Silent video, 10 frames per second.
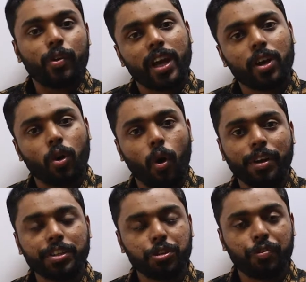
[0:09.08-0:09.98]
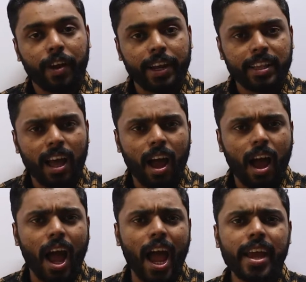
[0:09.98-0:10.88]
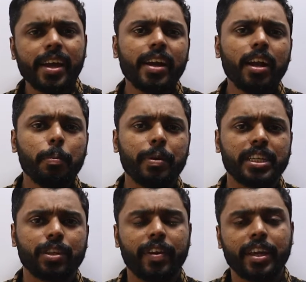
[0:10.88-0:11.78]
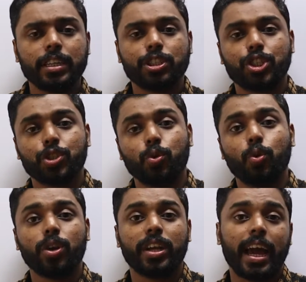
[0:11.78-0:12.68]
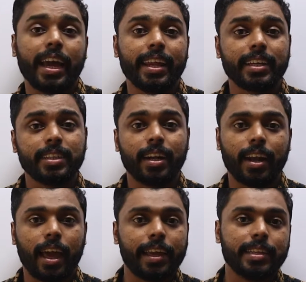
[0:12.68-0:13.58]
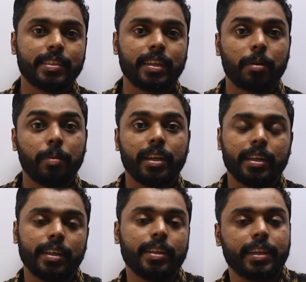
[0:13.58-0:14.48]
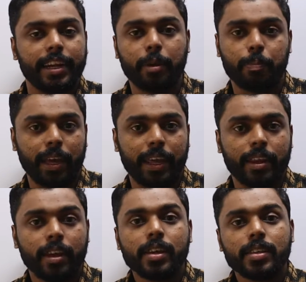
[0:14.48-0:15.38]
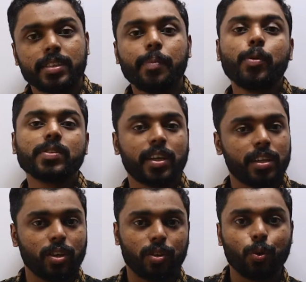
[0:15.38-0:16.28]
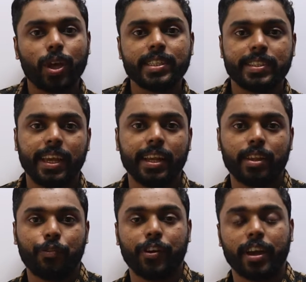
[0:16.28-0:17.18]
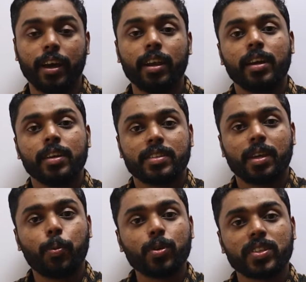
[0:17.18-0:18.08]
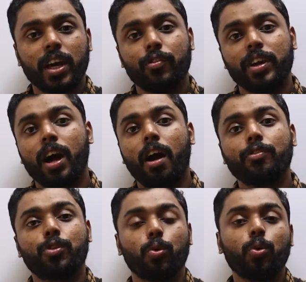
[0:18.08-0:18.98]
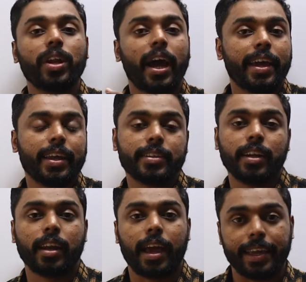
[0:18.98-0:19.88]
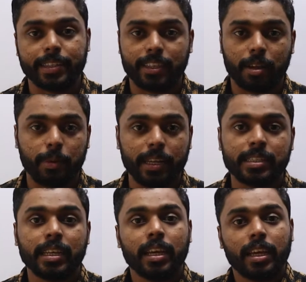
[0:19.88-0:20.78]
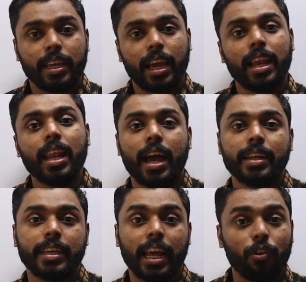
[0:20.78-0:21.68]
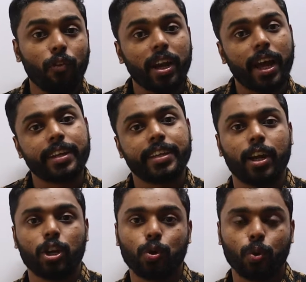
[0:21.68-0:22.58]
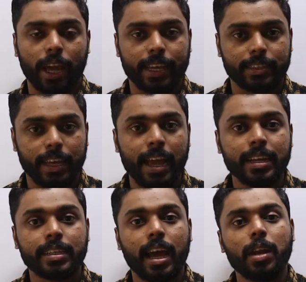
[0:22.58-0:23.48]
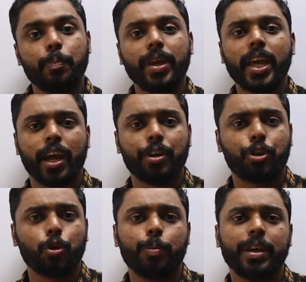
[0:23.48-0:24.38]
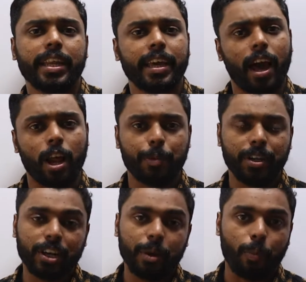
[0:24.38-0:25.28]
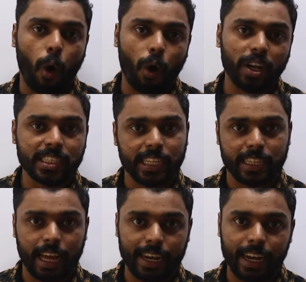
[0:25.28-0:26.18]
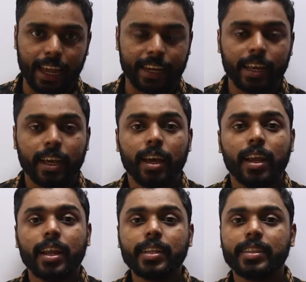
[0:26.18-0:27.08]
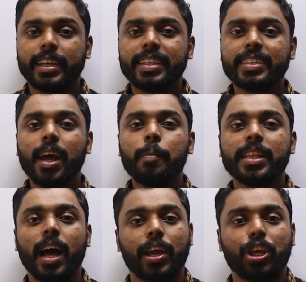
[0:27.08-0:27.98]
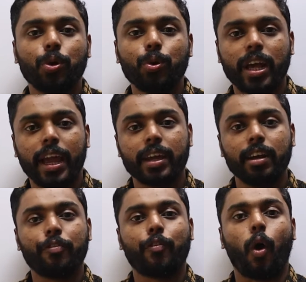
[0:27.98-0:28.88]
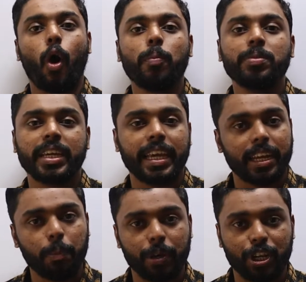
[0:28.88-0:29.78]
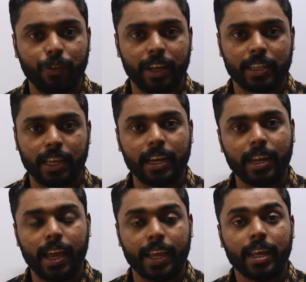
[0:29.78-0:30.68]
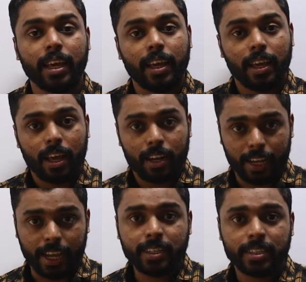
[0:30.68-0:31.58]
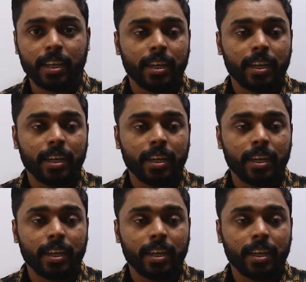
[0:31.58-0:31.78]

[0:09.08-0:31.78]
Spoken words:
we are going to find the angle between two directed line segment in the 3D plane. Suppose that you can see in the figure, suppose that we have two directed line segments L and L1 and L2 like that, and P and Q be any arbitrary points in that line. Let theta be the acute angle formed in between that line. Let